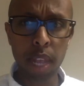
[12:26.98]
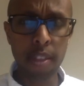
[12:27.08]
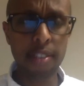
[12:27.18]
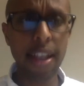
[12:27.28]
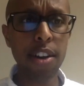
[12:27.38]

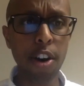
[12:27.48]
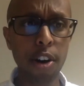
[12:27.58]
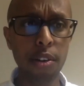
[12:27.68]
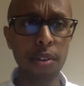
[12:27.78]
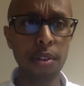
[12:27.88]
The second
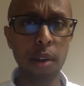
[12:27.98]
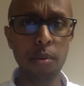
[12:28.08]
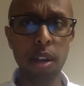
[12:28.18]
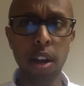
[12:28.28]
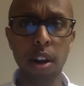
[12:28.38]
article that
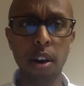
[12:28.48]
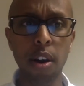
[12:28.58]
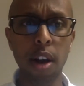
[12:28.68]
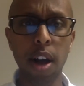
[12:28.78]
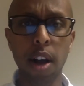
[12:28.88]
we
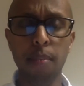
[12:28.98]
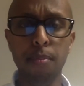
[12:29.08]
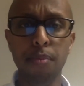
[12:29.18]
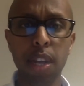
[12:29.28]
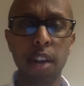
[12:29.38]
are
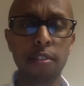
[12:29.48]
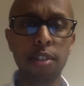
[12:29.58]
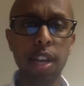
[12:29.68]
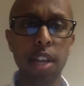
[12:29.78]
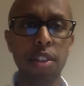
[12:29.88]

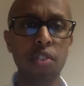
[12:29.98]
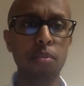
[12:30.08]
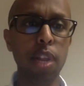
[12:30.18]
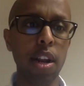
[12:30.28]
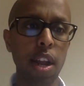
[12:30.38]
covering in this
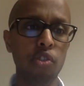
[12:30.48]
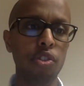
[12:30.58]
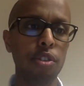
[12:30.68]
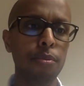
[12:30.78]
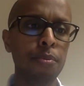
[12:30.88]
mini
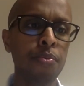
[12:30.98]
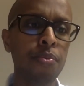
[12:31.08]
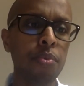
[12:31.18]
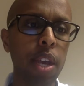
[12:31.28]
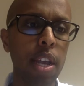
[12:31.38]
lecture
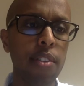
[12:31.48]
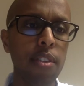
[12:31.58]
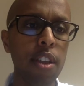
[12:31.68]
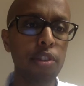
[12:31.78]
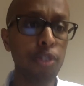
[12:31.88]

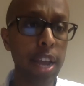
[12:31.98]
is the